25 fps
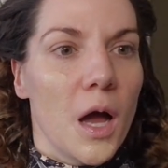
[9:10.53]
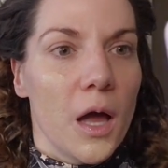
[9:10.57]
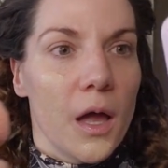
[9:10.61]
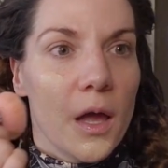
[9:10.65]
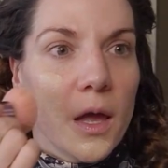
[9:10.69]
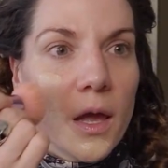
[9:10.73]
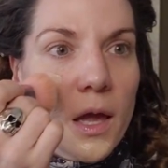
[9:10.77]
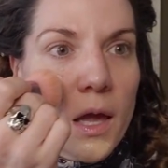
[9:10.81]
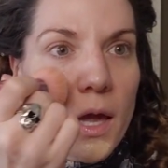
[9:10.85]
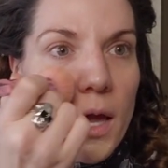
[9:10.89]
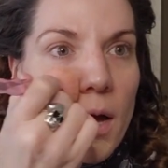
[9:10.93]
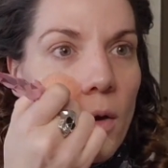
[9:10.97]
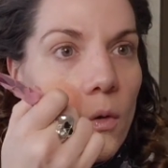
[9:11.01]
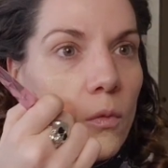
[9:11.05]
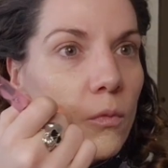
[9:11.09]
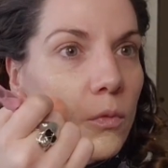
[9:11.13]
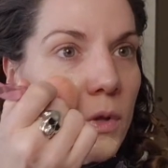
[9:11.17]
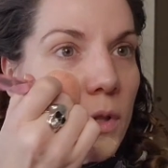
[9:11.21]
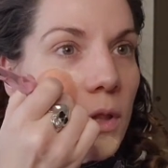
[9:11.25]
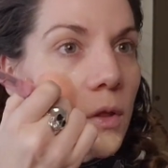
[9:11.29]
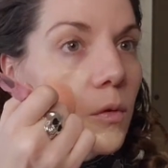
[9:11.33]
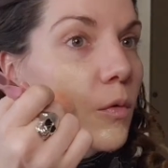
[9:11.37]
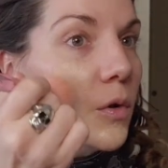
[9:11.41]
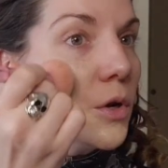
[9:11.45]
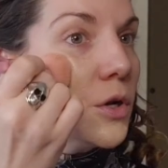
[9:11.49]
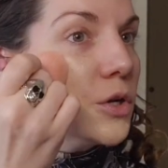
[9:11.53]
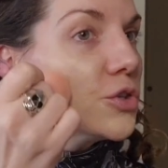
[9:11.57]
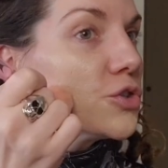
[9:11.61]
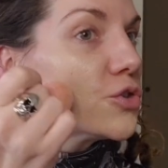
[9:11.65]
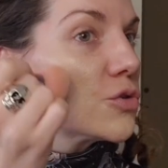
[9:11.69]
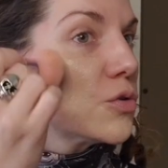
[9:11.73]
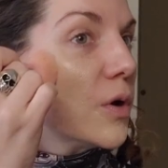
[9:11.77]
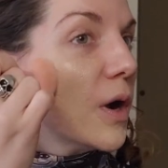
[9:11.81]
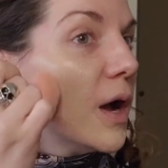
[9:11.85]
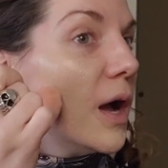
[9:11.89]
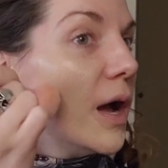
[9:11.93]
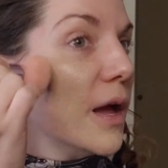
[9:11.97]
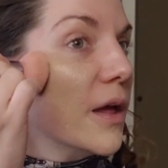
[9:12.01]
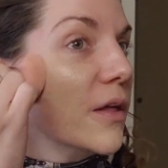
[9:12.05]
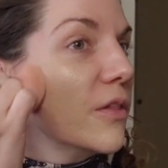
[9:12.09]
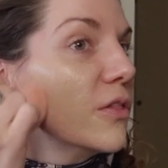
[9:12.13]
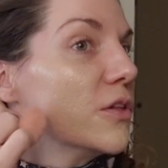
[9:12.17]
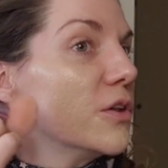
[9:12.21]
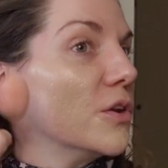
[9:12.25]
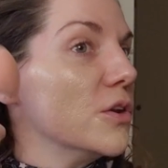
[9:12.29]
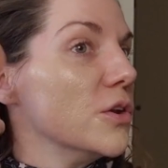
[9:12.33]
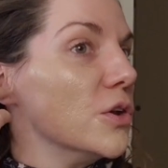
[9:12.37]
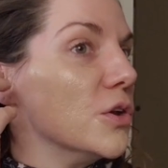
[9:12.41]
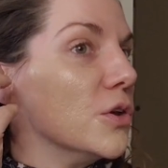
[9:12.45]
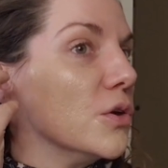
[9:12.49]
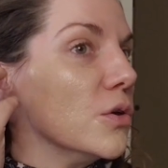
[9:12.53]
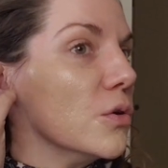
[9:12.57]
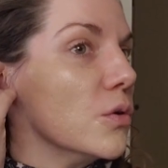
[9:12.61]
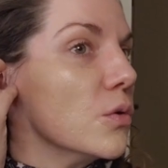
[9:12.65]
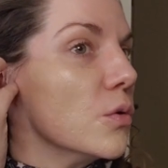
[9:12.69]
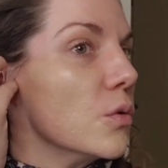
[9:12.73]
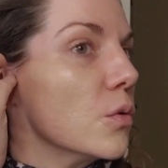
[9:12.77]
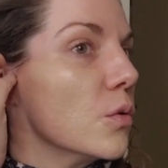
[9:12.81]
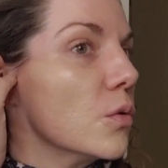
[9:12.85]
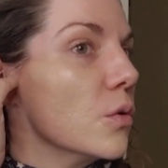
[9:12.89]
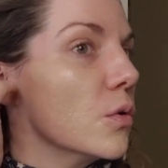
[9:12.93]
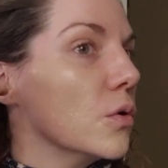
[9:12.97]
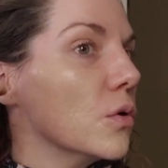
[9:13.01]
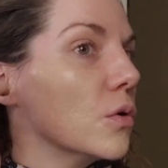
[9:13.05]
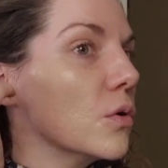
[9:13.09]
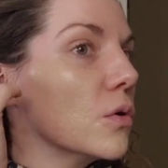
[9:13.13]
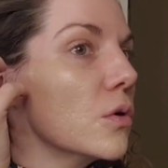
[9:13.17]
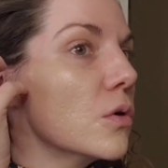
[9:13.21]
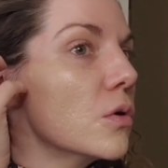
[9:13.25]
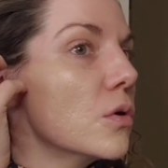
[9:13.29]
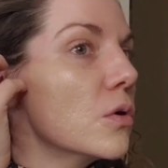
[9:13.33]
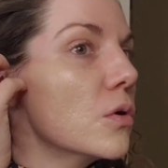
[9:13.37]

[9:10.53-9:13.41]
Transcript: I really want to try the new